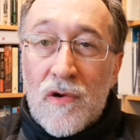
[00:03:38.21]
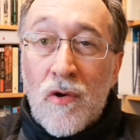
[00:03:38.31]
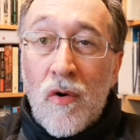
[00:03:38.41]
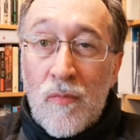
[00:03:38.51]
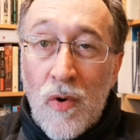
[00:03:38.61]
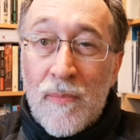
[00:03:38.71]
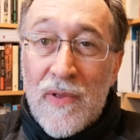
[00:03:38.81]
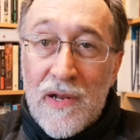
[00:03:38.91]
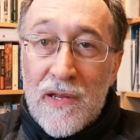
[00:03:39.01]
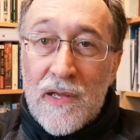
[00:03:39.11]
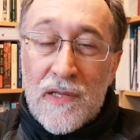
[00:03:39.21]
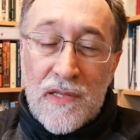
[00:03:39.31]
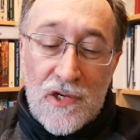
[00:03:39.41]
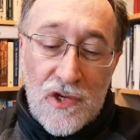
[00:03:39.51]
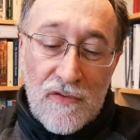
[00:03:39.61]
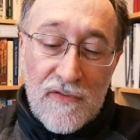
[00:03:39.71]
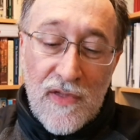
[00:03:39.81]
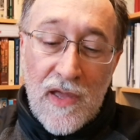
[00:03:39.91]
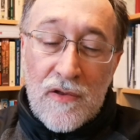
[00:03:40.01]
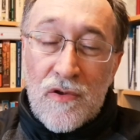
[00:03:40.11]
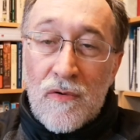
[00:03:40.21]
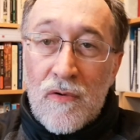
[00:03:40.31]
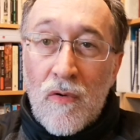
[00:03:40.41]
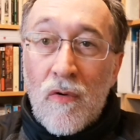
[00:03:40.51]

comorbidity conditions and you're